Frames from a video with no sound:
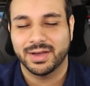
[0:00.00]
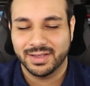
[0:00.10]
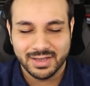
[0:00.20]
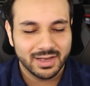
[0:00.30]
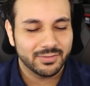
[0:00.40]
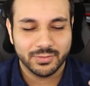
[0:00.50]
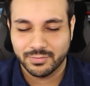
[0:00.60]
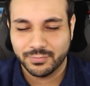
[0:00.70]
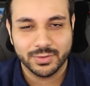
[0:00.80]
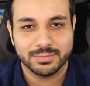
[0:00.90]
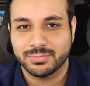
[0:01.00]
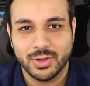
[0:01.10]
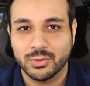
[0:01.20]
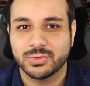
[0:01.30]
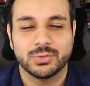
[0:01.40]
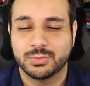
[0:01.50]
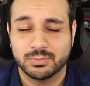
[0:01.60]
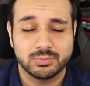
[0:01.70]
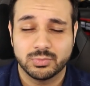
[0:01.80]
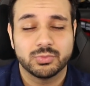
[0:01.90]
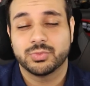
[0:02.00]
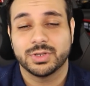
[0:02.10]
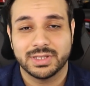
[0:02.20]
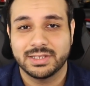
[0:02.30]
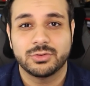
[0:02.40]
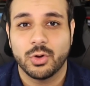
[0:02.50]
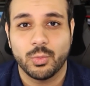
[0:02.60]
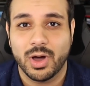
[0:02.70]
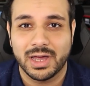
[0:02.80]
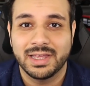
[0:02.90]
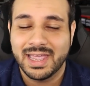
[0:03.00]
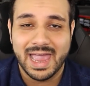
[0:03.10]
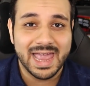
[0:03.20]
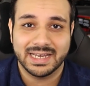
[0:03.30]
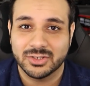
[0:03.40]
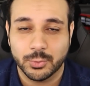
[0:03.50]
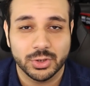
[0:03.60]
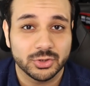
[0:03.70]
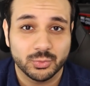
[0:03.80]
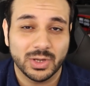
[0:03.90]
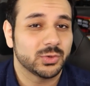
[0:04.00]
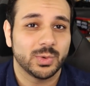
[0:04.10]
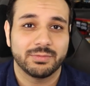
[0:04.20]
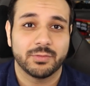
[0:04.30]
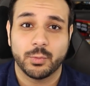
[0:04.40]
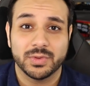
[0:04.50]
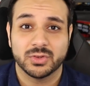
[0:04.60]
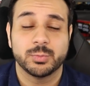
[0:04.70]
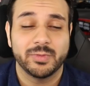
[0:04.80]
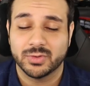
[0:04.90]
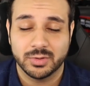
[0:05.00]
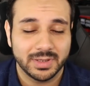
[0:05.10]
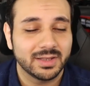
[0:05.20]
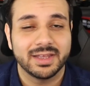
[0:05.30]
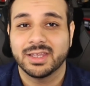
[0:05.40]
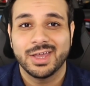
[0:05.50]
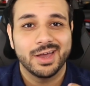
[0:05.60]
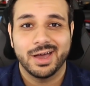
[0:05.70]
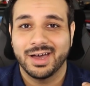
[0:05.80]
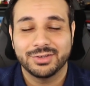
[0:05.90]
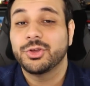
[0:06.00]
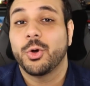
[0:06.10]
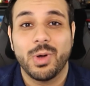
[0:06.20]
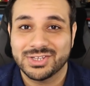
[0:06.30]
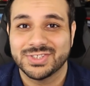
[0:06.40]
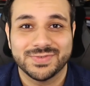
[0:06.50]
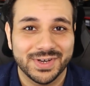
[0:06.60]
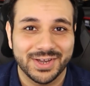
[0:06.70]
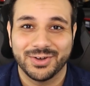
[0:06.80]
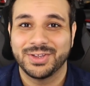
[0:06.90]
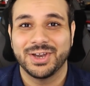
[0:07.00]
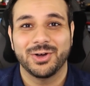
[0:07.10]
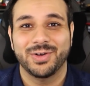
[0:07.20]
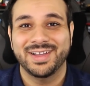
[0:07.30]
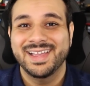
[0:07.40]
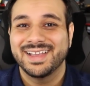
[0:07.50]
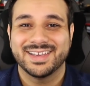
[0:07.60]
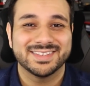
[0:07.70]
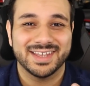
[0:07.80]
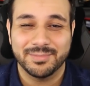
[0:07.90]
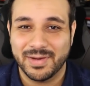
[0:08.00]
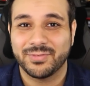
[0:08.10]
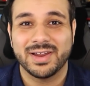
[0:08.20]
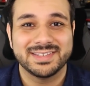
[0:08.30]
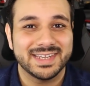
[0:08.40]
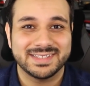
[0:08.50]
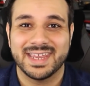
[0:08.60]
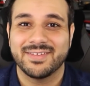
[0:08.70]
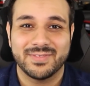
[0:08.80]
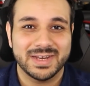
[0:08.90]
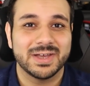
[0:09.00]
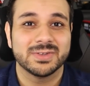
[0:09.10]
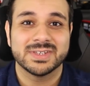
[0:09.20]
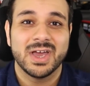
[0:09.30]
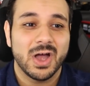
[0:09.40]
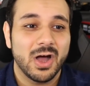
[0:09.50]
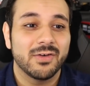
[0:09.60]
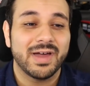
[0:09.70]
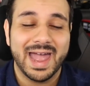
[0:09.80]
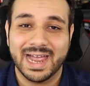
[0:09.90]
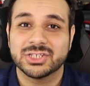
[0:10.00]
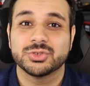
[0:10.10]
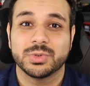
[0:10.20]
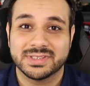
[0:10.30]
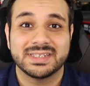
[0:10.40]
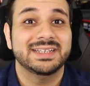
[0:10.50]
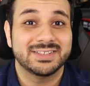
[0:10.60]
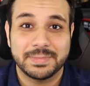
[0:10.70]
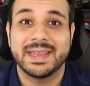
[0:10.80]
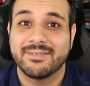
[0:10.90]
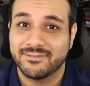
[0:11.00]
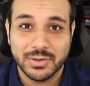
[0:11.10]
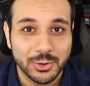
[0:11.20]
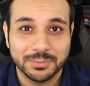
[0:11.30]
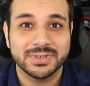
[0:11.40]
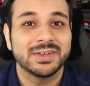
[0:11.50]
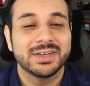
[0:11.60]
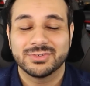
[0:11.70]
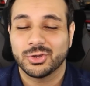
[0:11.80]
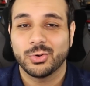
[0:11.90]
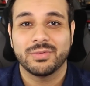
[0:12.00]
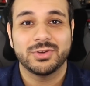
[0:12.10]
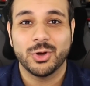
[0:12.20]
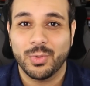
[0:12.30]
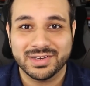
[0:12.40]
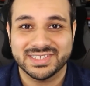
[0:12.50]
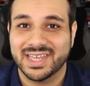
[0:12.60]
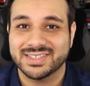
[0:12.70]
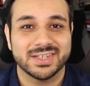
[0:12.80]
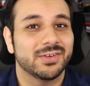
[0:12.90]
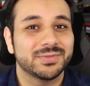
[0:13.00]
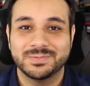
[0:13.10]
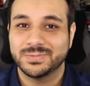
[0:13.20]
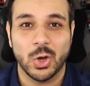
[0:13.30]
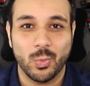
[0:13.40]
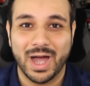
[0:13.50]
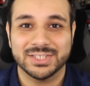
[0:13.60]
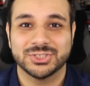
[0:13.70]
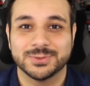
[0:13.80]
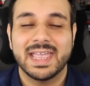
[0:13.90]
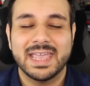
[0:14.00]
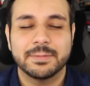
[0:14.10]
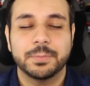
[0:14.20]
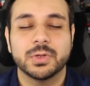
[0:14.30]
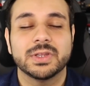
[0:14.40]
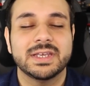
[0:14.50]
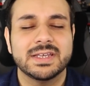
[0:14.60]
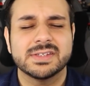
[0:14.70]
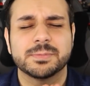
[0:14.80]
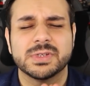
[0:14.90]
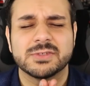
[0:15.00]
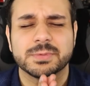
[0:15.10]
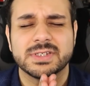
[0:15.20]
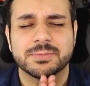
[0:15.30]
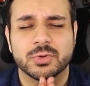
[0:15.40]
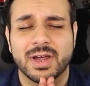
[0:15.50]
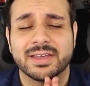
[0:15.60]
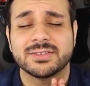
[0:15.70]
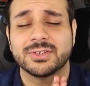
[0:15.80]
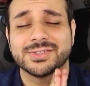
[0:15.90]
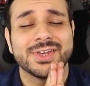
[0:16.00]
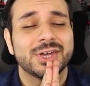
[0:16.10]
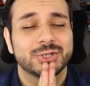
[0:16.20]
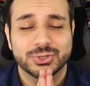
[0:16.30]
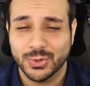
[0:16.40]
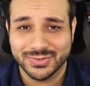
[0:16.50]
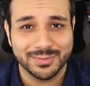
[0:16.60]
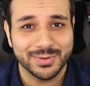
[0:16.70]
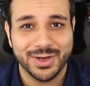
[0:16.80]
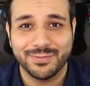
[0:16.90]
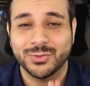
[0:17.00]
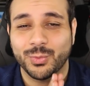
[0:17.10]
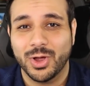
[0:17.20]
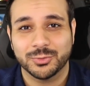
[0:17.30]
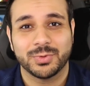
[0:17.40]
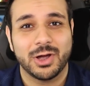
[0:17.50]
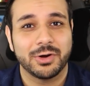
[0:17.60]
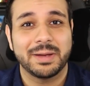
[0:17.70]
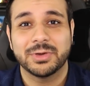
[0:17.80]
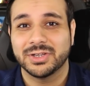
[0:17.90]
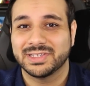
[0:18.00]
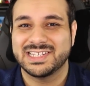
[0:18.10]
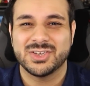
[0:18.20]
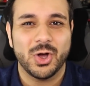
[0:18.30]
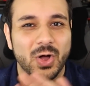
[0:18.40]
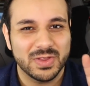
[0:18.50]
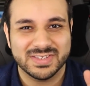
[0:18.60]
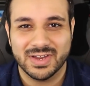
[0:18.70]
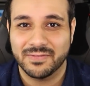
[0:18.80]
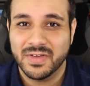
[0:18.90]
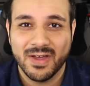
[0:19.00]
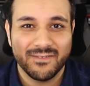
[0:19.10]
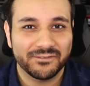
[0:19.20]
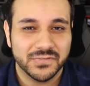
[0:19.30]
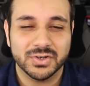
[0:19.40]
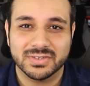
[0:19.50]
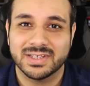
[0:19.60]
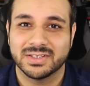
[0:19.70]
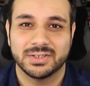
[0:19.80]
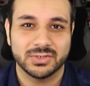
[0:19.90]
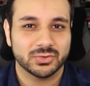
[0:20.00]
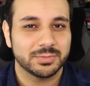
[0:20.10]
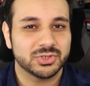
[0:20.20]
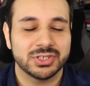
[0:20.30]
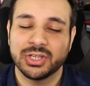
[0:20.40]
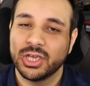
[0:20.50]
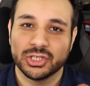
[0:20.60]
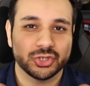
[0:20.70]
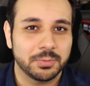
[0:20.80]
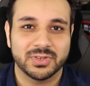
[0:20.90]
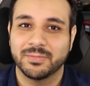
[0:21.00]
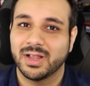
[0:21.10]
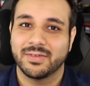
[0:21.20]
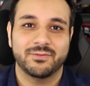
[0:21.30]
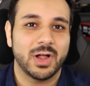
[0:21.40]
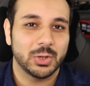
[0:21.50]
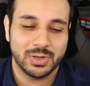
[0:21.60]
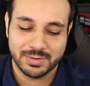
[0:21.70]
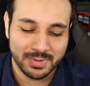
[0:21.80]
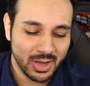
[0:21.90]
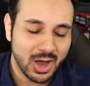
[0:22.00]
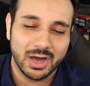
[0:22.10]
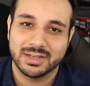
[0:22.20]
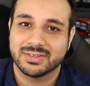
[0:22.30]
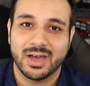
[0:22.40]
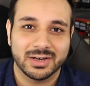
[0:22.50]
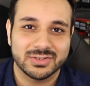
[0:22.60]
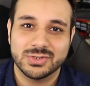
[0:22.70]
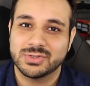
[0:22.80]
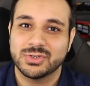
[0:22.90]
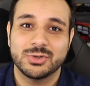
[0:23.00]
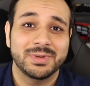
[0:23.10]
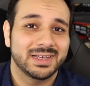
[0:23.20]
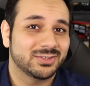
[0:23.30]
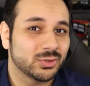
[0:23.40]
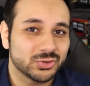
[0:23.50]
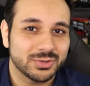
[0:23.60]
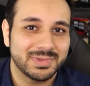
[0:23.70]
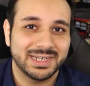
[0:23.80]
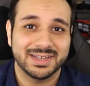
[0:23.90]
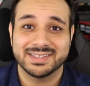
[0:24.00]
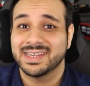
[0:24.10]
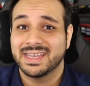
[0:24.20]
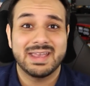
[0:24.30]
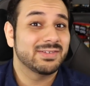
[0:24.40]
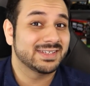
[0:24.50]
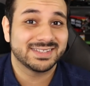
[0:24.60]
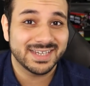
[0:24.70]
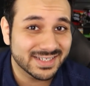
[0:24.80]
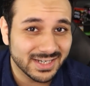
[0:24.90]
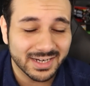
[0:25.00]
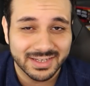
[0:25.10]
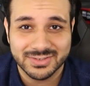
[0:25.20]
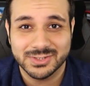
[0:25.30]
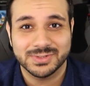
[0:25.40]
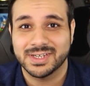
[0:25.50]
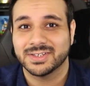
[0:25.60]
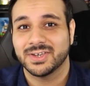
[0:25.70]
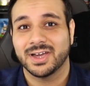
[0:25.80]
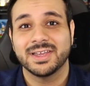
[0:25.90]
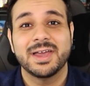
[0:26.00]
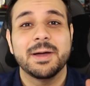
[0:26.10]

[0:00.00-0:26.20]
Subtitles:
but for those who really don't want any spoilers whatsoever for what this movie's going to be like, don't watch this video, you know, because my friend did take videos of actual scenes being filmed. So if you don't want to see that stuff, don't watch. And please, please, please, procrastinators, show some love to Wallace Per Hour. I'm going to link to all this stuff first thing in the description. Show him some love. Follow him on his YouTube, his social medias, even his TikTok. He has a new TikTok.